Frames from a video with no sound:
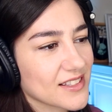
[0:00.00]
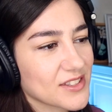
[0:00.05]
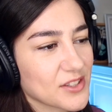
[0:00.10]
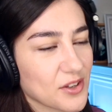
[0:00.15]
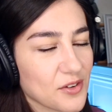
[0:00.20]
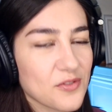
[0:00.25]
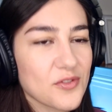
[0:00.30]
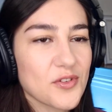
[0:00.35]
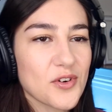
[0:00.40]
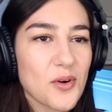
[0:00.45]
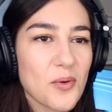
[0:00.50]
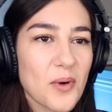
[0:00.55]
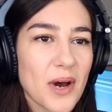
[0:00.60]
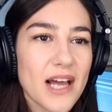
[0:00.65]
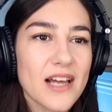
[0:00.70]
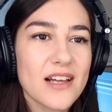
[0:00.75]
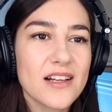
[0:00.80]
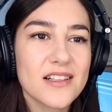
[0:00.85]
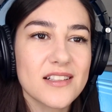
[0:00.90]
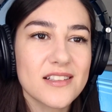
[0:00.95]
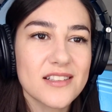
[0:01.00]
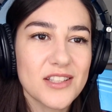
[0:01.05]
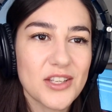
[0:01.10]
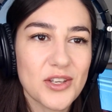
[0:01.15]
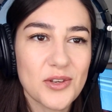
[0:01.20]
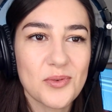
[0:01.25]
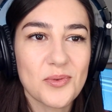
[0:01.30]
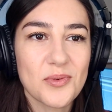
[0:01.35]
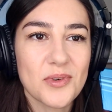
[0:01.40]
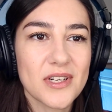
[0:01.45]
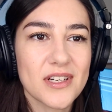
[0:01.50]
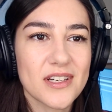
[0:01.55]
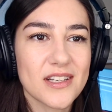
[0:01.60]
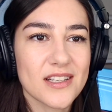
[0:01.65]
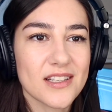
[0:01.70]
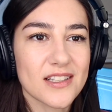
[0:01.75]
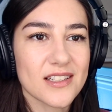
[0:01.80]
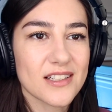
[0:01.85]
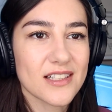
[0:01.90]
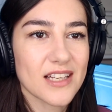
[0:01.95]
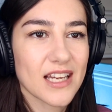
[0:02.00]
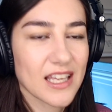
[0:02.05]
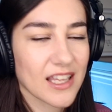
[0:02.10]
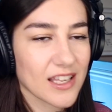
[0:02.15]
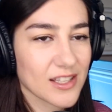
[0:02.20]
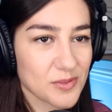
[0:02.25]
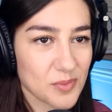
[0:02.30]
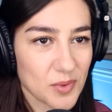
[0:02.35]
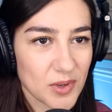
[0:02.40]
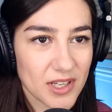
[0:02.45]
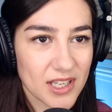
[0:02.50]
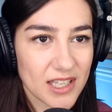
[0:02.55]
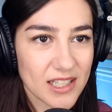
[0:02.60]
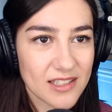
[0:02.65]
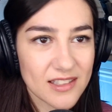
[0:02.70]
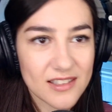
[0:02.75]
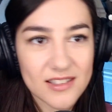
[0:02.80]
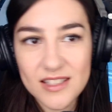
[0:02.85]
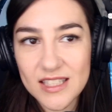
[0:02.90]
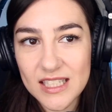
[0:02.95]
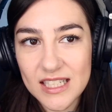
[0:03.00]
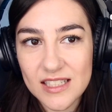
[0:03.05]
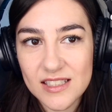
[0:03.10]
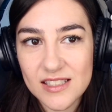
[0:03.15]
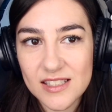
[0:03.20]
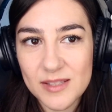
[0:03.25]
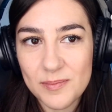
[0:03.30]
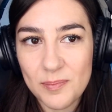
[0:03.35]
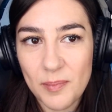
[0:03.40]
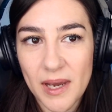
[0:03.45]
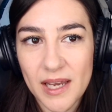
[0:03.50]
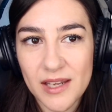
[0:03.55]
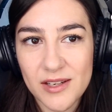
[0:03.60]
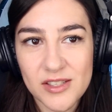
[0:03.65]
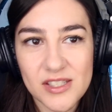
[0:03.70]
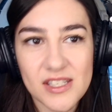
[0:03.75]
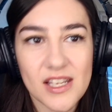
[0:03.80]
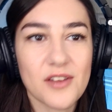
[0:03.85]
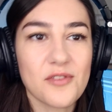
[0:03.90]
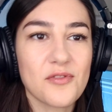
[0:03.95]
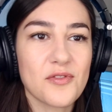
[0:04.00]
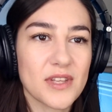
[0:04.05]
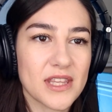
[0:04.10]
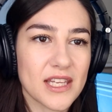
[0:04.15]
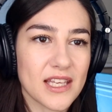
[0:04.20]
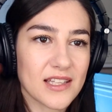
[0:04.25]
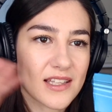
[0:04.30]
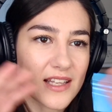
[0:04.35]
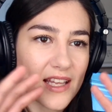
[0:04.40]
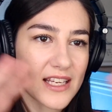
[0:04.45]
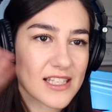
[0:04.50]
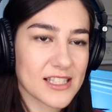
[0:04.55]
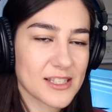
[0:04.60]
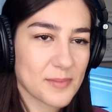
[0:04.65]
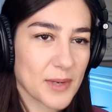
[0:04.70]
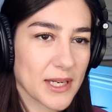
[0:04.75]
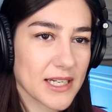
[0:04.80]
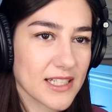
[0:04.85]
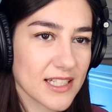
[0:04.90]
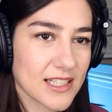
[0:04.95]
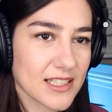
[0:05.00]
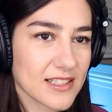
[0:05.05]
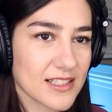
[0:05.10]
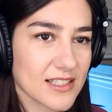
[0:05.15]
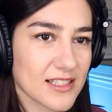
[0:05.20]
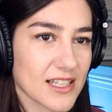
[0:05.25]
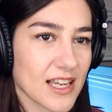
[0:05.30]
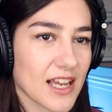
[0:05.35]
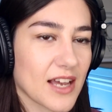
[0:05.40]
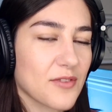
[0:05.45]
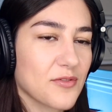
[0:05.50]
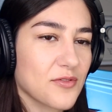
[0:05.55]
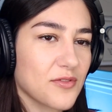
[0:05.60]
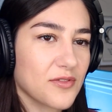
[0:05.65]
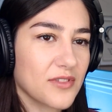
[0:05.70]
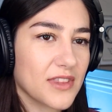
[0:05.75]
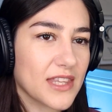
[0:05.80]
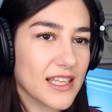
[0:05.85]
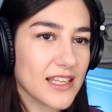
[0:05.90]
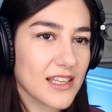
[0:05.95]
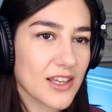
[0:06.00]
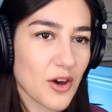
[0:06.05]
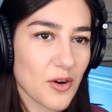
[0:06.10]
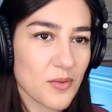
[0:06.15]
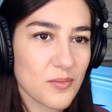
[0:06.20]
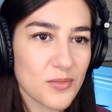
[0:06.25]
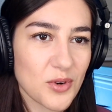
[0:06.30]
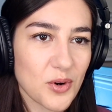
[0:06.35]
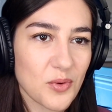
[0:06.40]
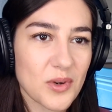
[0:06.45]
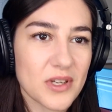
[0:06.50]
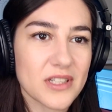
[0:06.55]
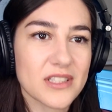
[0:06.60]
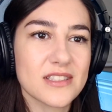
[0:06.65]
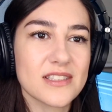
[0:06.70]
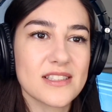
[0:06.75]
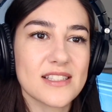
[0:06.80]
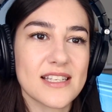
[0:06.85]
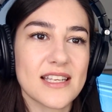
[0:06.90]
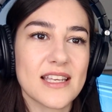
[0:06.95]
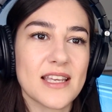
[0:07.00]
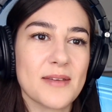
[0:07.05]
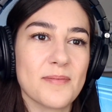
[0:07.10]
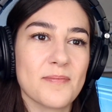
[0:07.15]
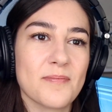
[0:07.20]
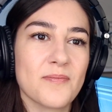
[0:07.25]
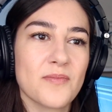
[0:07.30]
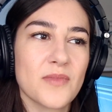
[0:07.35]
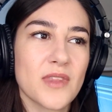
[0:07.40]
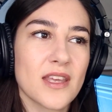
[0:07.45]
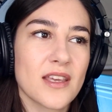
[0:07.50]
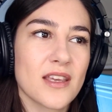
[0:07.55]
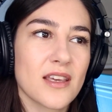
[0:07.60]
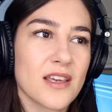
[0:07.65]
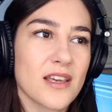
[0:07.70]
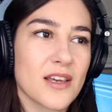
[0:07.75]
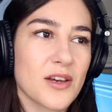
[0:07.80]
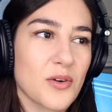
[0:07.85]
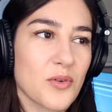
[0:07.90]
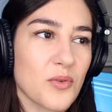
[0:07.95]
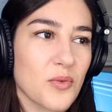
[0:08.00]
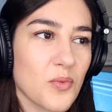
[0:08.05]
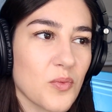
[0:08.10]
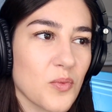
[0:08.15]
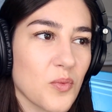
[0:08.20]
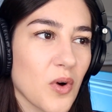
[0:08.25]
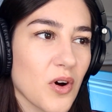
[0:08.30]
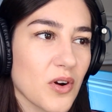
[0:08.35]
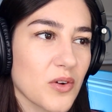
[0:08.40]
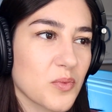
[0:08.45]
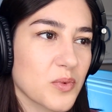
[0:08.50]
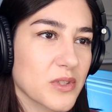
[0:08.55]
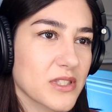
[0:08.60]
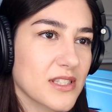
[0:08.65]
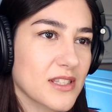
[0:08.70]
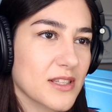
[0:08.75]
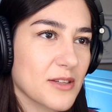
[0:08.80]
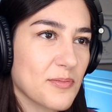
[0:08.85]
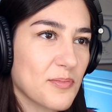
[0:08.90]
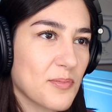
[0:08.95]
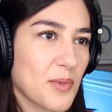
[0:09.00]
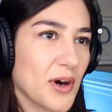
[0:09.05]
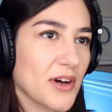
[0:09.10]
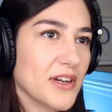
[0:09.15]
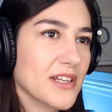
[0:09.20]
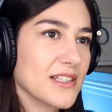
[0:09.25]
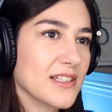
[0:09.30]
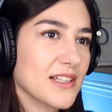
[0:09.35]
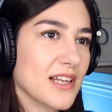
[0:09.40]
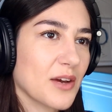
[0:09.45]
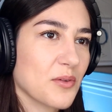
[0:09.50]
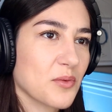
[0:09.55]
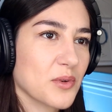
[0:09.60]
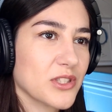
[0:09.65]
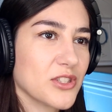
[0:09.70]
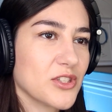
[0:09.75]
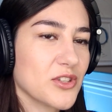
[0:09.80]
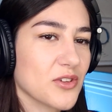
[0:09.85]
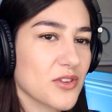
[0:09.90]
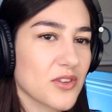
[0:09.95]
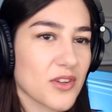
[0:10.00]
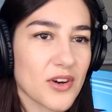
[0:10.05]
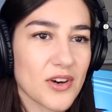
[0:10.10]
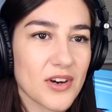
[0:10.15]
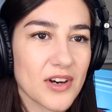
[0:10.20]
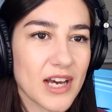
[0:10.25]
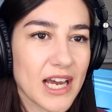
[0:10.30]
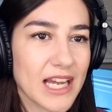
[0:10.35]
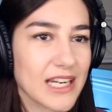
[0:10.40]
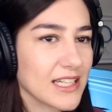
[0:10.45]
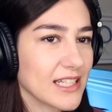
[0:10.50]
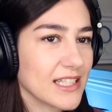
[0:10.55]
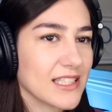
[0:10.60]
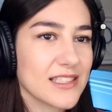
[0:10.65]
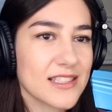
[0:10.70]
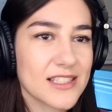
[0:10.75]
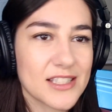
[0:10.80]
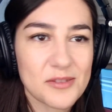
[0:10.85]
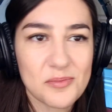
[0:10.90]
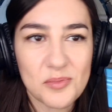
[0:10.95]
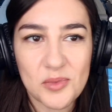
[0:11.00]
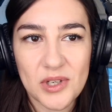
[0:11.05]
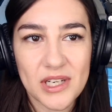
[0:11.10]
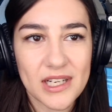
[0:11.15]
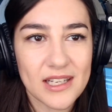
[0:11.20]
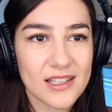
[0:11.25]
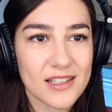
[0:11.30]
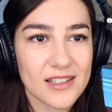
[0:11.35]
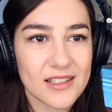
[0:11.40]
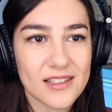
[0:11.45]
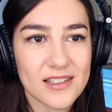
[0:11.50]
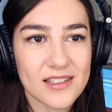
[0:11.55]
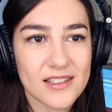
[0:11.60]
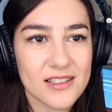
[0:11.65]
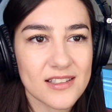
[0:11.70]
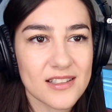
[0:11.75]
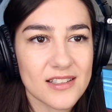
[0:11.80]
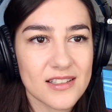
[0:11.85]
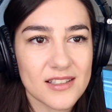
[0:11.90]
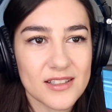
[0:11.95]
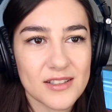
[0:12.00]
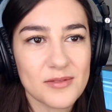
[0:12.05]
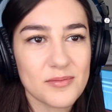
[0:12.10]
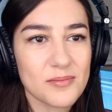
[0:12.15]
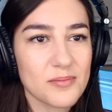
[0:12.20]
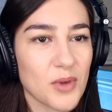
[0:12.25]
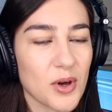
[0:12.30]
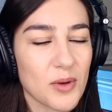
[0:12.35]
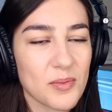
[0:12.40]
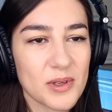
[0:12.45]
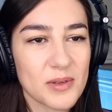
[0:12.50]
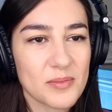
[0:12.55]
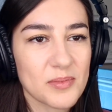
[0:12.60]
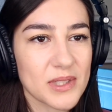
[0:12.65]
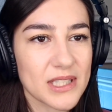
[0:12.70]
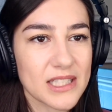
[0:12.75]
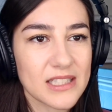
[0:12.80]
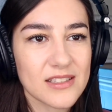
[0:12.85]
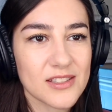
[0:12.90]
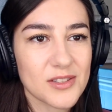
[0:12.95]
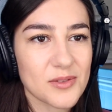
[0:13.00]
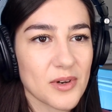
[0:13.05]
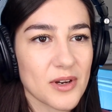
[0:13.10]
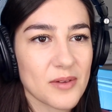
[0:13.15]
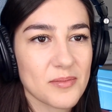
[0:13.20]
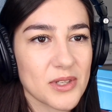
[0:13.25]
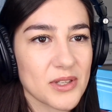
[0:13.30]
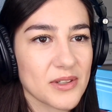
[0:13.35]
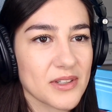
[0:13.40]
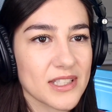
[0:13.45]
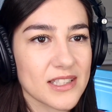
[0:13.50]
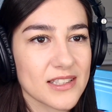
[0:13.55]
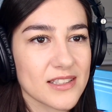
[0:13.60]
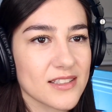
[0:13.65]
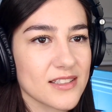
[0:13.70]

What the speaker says: So for a while, you were, I guess, working on things by yourself and then expanded to have the Umbra World team. What was the point at which you thought, I need to bring more people into what I'm doing?